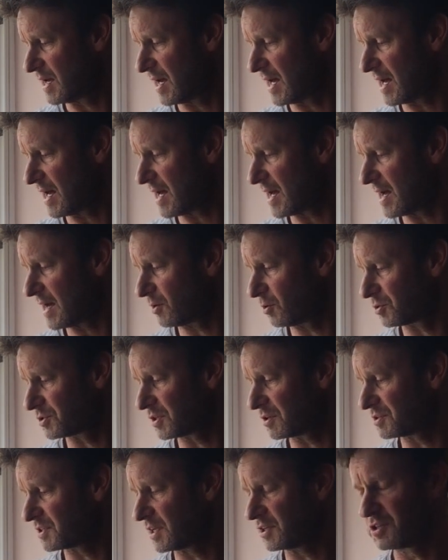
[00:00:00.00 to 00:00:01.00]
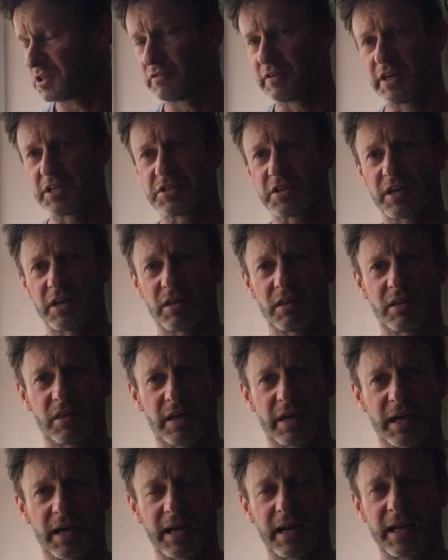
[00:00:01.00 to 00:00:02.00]
and also Sangiovese,
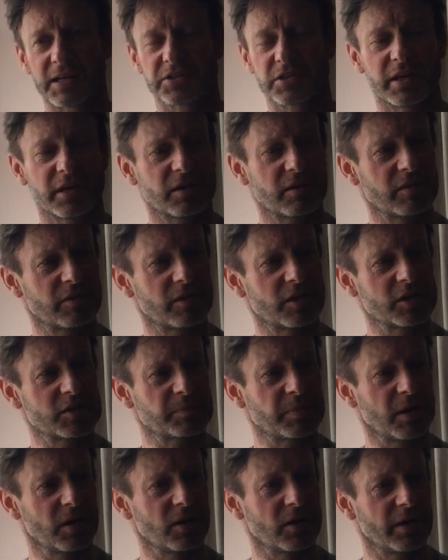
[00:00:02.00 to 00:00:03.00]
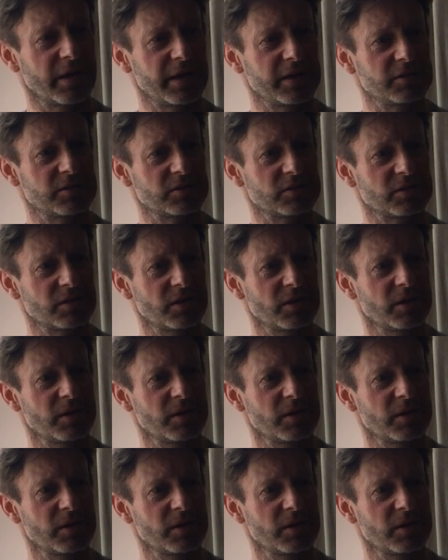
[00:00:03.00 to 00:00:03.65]
that classic that is behind